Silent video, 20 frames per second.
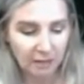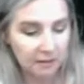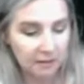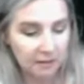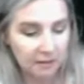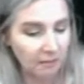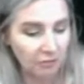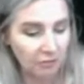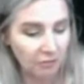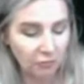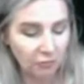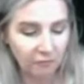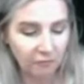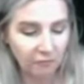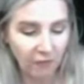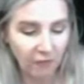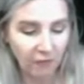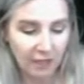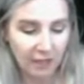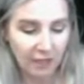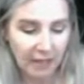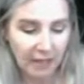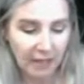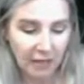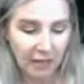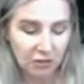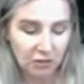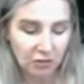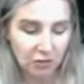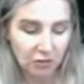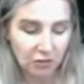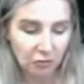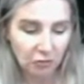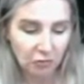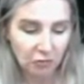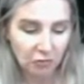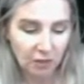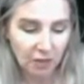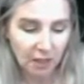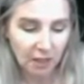some sort of financial